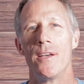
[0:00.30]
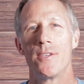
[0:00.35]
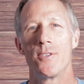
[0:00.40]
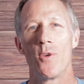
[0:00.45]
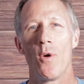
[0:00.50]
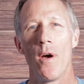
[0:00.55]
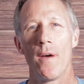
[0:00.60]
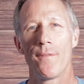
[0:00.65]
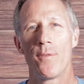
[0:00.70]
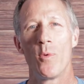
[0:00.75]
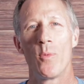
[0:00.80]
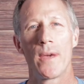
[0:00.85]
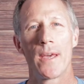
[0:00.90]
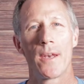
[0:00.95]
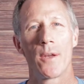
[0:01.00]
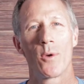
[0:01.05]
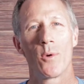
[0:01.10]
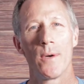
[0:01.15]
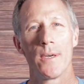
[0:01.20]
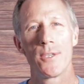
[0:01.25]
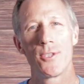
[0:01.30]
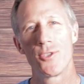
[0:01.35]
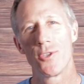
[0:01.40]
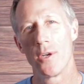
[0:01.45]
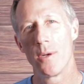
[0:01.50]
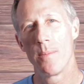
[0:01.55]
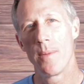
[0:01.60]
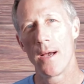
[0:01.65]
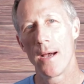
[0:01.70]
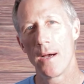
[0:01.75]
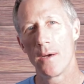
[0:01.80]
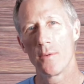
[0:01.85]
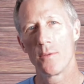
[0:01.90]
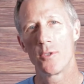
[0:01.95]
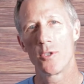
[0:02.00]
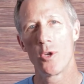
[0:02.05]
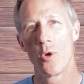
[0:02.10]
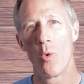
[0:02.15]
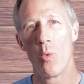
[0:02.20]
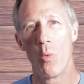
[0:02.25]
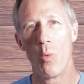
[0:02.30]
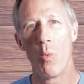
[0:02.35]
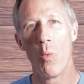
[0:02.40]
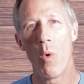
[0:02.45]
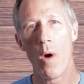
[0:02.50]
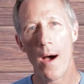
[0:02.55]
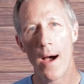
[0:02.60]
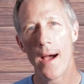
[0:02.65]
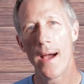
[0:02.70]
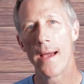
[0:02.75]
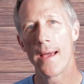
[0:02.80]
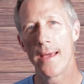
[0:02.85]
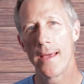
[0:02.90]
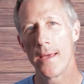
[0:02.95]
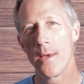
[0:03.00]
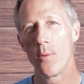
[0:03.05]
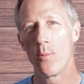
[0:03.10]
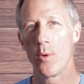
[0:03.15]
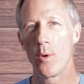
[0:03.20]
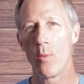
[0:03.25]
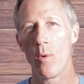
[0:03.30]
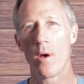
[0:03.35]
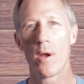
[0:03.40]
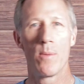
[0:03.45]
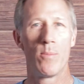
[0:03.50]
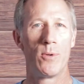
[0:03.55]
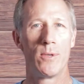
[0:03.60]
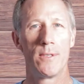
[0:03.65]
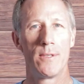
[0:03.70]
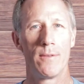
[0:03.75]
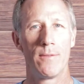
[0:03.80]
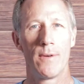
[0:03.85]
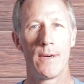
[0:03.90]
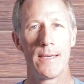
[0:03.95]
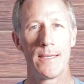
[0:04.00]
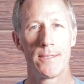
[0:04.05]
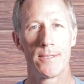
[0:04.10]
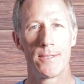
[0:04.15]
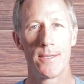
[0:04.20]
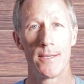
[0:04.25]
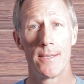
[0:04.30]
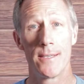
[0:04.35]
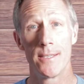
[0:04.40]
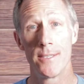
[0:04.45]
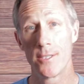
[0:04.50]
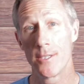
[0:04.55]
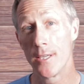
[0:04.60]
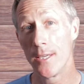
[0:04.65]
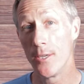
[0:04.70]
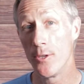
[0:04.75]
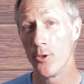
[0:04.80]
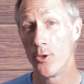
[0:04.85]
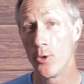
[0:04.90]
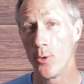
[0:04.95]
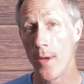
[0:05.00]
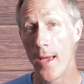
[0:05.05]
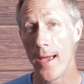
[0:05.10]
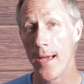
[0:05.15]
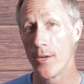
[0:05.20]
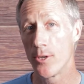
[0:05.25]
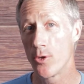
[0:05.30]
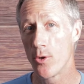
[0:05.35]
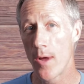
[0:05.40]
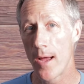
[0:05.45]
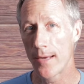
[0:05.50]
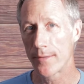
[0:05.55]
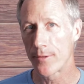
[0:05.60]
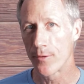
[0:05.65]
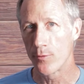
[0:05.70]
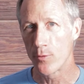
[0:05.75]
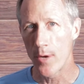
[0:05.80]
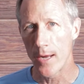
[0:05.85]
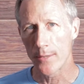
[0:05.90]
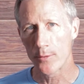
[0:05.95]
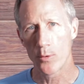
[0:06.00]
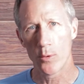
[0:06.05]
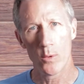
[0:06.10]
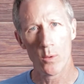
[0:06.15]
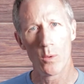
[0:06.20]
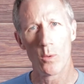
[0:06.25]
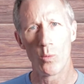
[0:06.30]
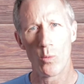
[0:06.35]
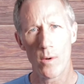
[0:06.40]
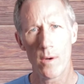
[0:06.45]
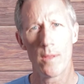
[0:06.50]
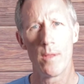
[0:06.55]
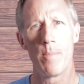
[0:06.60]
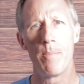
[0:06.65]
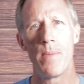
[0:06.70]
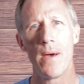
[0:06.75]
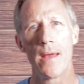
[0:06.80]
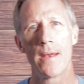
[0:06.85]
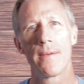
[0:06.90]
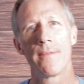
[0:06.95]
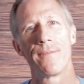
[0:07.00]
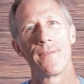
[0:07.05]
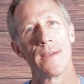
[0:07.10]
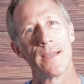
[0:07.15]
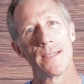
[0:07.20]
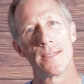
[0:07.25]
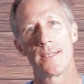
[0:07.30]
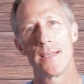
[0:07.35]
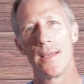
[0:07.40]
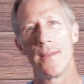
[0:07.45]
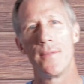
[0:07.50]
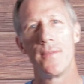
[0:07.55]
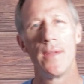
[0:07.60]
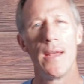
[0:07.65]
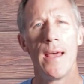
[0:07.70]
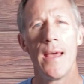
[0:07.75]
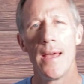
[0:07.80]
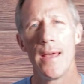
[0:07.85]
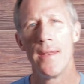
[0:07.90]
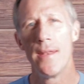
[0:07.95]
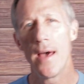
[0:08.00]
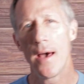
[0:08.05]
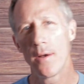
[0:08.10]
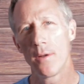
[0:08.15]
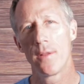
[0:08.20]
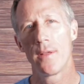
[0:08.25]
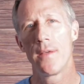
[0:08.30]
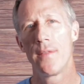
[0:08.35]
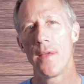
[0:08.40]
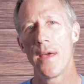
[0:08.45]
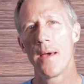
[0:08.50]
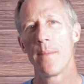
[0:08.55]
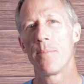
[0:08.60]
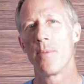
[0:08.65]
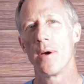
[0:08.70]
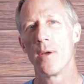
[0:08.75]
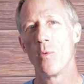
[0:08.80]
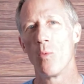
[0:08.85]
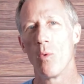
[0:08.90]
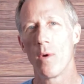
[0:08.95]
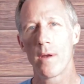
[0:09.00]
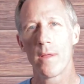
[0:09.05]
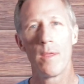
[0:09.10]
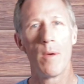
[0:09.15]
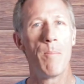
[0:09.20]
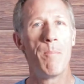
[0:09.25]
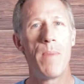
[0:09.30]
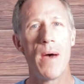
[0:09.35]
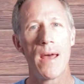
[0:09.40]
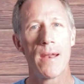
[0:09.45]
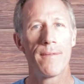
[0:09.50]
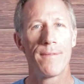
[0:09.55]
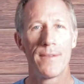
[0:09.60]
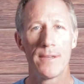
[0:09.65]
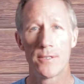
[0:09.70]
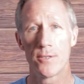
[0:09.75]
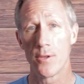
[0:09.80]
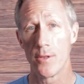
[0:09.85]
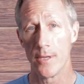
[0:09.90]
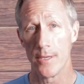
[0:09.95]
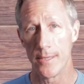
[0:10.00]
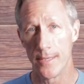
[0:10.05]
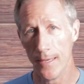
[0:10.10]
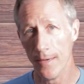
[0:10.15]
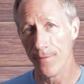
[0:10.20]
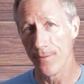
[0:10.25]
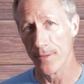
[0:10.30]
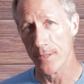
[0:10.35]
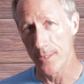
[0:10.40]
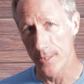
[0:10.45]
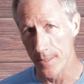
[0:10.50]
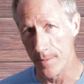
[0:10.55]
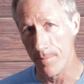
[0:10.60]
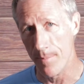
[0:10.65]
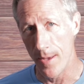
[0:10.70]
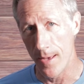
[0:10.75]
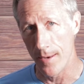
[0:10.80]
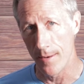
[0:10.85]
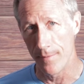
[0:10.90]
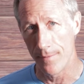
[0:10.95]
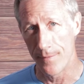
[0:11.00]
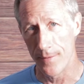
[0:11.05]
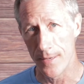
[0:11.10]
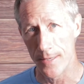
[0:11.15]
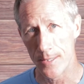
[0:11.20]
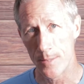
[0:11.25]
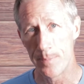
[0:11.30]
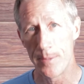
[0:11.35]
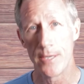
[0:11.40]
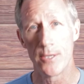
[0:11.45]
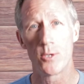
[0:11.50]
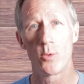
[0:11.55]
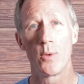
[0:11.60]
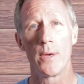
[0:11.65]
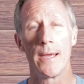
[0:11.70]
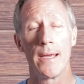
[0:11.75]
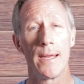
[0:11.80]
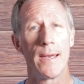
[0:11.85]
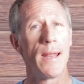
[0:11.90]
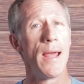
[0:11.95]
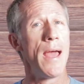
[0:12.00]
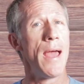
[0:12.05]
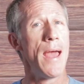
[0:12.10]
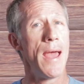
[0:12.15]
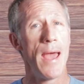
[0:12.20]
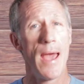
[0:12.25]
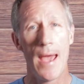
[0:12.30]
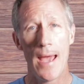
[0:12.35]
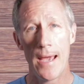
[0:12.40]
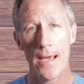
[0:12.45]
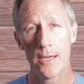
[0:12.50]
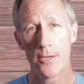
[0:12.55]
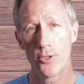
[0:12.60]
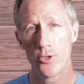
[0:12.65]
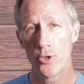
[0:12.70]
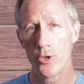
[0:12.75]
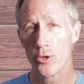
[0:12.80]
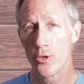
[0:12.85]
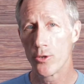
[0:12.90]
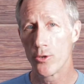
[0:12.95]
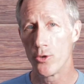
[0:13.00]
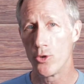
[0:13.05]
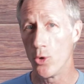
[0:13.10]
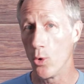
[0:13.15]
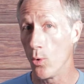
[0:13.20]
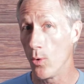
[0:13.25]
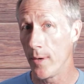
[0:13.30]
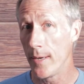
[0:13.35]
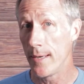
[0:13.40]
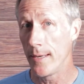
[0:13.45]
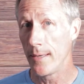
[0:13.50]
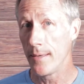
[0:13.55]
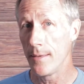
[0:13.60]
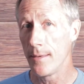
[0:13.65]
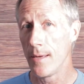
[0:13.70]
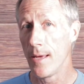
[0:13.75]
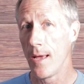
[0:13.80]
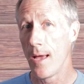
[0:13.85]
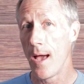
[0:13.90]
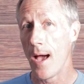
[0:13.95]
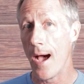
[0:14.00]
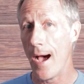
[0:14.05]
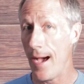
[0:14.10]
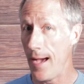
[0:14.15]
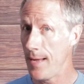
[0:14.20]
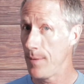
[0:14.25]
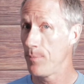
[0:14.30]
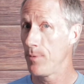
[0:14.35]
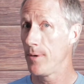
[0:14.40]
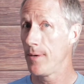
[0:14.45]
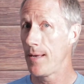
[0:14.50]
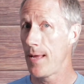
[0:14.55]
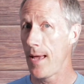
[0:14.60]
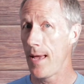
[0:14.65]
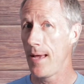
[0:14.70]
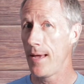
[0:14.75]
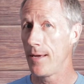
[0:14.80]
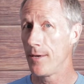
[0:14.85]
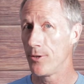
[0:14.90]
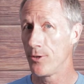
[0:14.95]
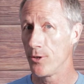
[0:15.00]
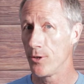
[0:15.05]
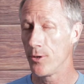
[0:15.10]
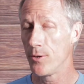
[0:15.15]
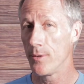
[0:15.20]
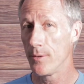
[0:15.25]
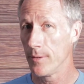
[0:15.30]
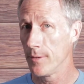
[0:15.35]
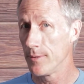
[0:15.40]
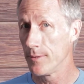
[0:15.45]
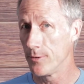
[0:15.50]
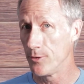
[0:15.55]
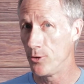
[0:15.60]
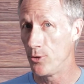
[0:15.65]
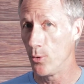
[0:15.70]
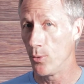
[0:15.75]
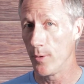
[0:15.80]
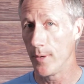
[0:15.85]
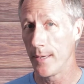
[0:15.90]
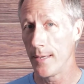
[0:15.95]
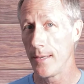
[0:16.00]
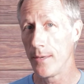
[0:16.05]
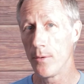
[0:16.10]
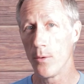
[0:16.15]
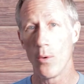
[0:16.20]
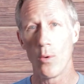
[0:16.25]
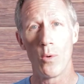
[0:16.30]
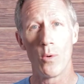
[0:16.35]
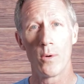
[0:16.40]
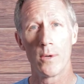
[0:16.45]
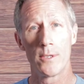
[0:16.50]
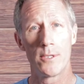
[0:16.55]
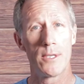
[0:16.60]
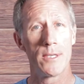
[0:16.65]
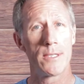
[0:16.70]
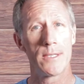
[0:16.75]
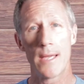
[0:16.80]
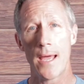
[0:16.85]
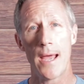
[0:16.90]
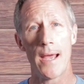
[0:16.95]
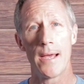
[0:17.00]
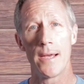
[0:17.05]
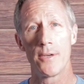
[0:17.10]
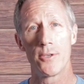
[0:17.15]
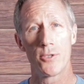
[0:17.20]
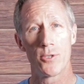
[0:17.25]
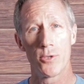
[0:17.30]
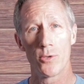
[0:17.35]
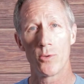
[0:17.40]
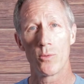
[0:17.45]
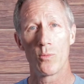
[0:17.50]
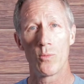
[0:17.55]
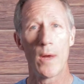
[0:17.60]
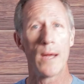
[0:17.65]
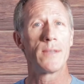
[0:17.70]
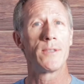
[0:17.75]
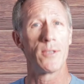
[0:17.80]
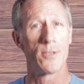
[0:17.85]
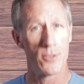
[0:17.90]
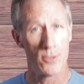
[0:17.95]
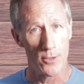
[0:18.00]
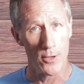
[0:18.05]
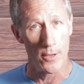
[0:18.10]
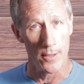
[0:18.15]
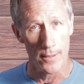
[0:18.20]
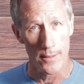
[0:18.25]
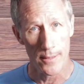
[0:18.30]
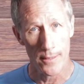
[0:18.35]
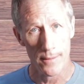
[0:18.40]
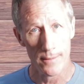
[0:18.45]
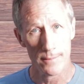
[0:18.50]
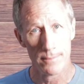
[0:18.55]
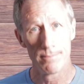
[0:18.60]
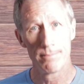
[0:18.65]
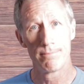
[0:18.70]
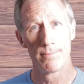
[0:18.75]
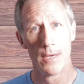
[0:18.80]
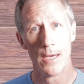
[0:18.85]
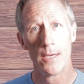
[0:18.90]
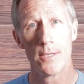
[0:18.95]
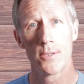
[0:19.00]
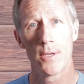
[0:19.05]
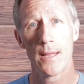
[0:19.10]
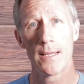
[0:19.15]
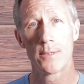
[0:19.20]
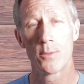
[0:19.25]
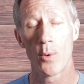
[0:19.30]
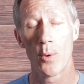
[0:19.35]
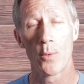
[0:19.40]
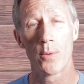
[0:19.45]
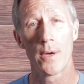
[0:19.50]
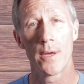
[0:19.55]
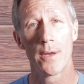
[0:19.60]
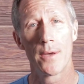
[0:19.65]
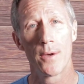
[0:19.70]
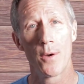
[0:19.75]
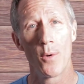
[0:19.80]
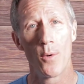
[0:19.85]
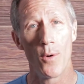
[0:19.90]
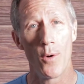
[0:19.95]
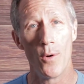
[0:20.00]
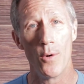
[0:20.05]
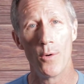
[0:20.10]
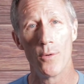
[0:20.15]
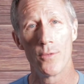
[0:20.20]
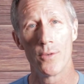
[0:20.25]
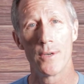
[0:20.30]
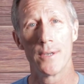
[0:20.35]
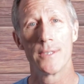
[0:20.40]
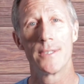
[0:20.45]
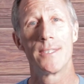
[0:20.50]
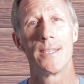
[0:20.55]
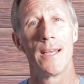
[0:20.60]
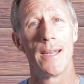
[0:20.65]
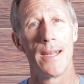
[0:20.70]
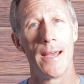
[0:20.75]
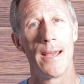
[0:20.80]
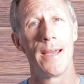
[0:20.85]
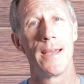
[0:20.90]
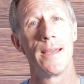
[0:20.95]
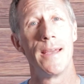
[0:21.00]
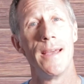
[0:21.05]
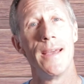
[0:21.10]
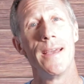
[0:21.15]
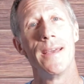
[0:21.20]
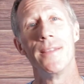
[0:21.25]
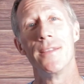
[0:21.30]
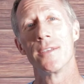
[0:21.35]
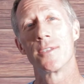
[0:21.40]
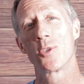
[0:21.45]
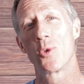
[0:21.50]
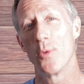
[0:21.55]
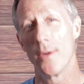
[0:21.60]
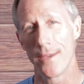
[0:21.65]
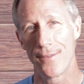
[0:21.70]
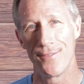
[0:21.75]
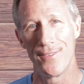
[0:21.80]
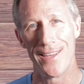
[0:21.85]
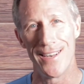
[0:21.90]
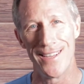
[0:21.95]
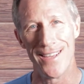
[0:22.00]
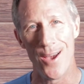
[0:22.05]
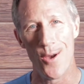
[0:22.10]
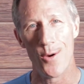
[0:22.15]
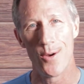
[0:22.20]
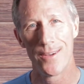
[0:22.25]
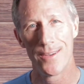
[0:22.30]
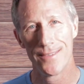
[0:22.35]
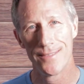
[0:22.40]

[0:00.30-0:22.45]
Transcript: So often we get a question about why we want to put devices into Azure Active Directory. What are the benefits? And not only that, but what are the benefits or the difference in benefits between Azure joined, hybrid Azure joined, or just Azure registered? So that's what we're going to go over today in this quick video.